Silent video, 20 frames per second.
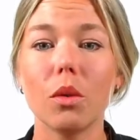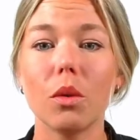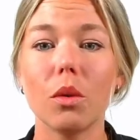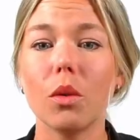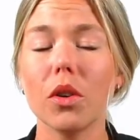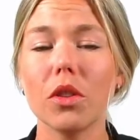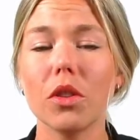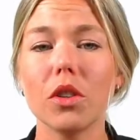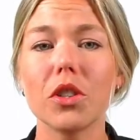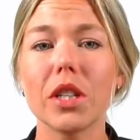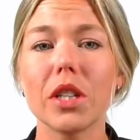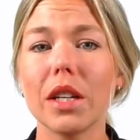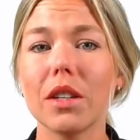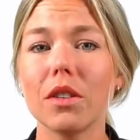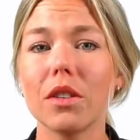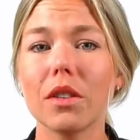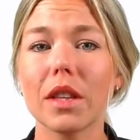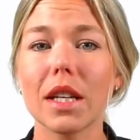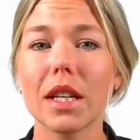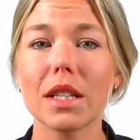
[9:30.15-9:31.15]
or the
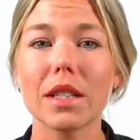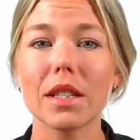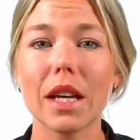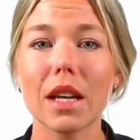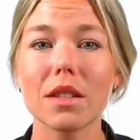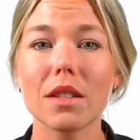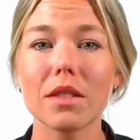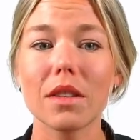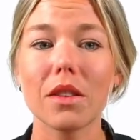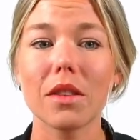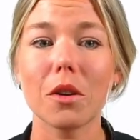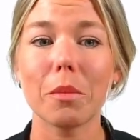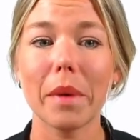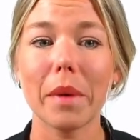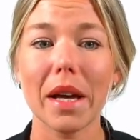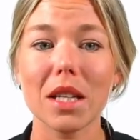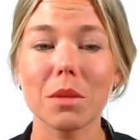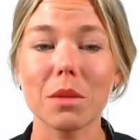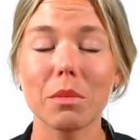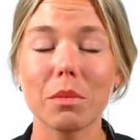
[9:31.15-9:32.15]
gender that stands in their
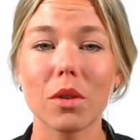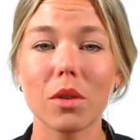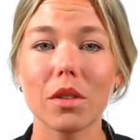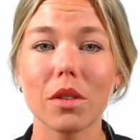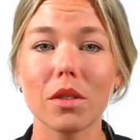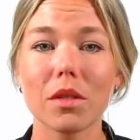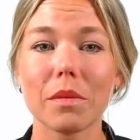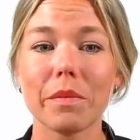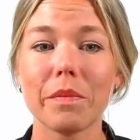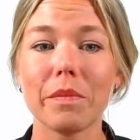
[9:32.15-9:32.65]
passport.